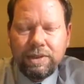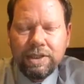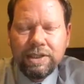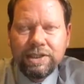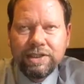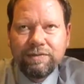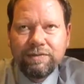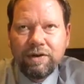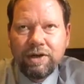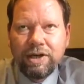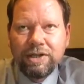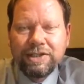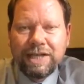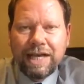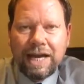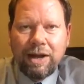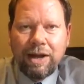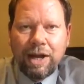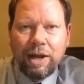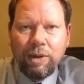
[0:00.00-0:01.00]
As far as
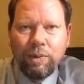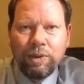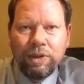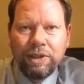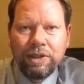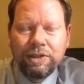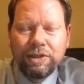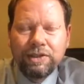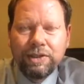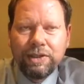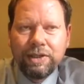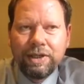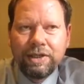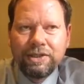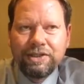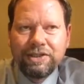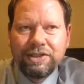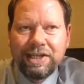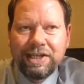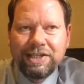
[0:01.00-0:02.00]
how I will
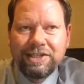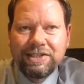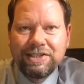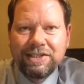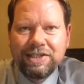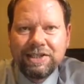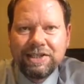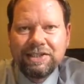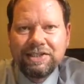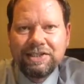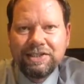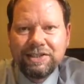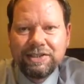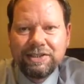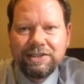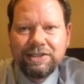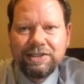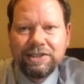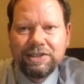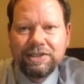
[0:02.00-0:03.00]
assess the
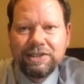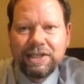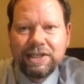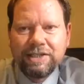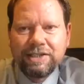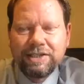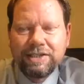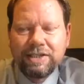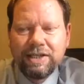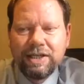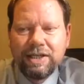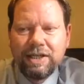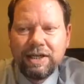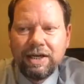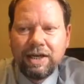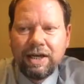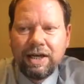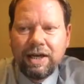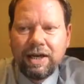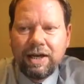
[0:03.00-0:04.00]
success
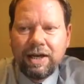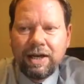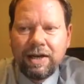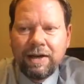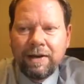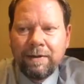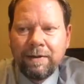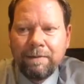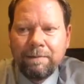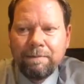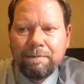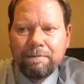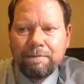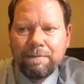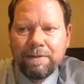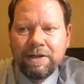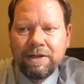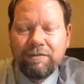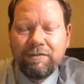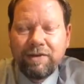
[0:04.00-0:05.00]

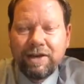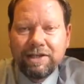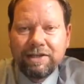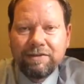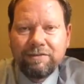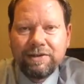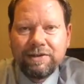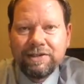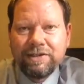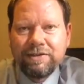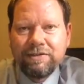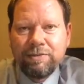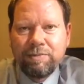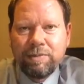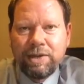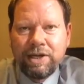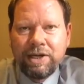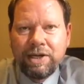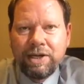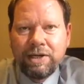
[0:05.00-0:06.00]
and effectiveness of the
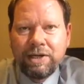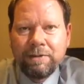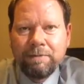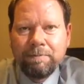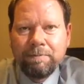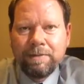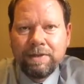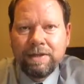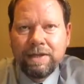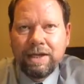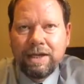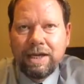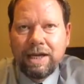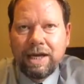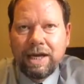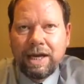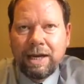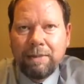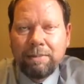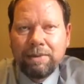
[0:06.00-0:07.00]
meeting,
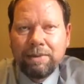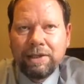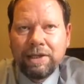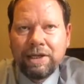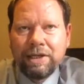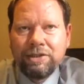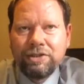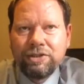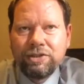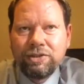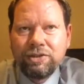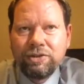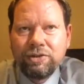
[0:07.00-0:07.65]
I plan to